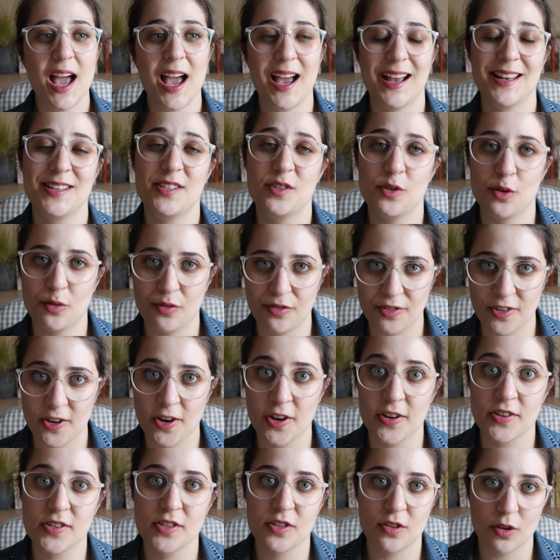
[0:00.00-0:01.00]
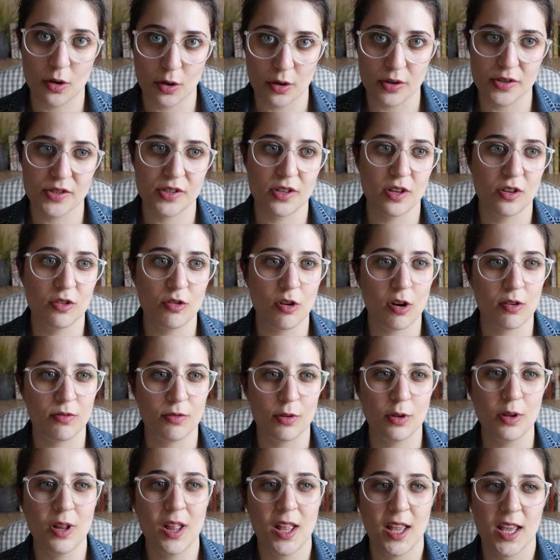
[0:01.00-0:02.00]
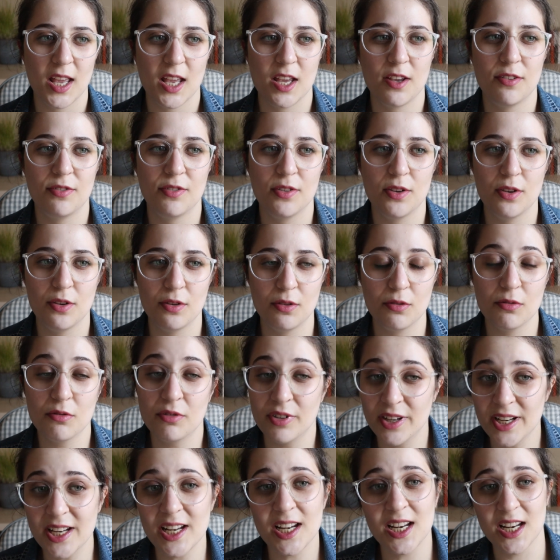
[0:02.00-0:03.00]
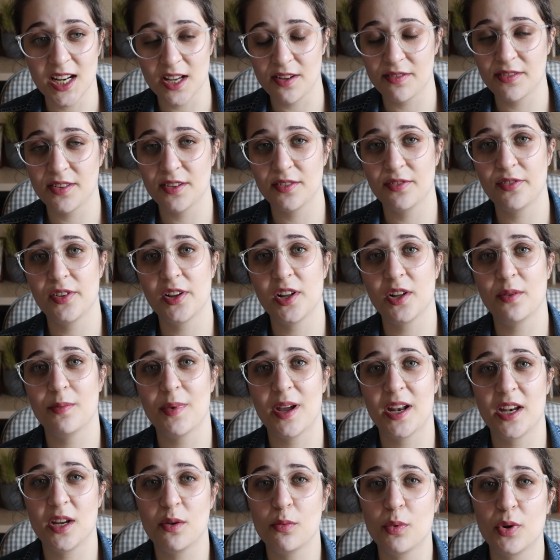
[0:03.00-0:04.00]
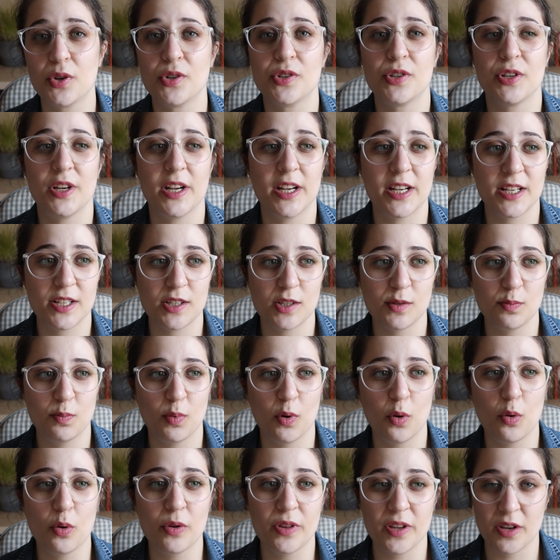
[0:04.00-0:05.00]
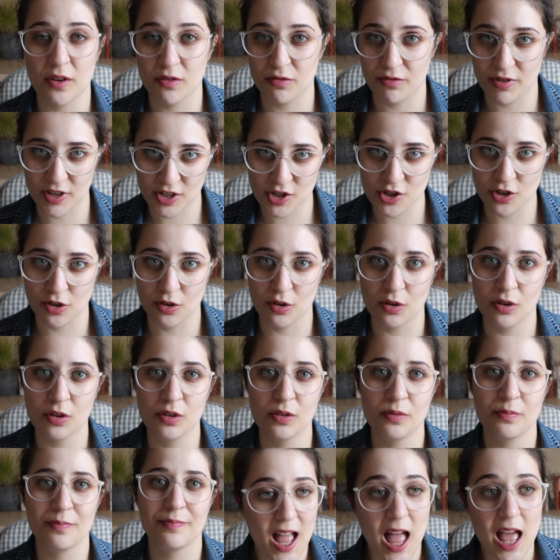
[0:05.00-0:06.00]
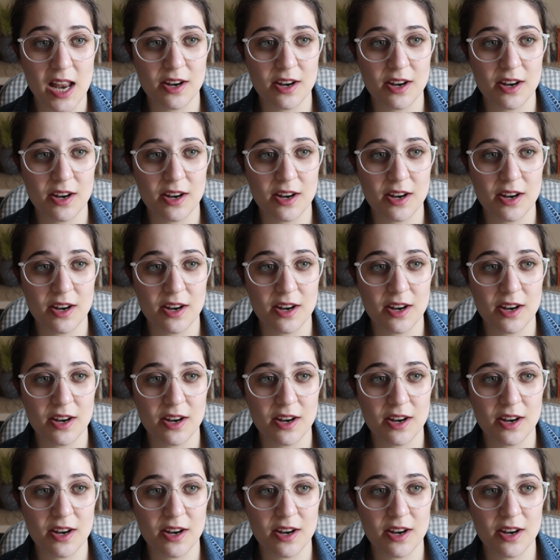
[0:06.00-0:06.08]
as your first Austen novel if you really love the film and you want to explore the original.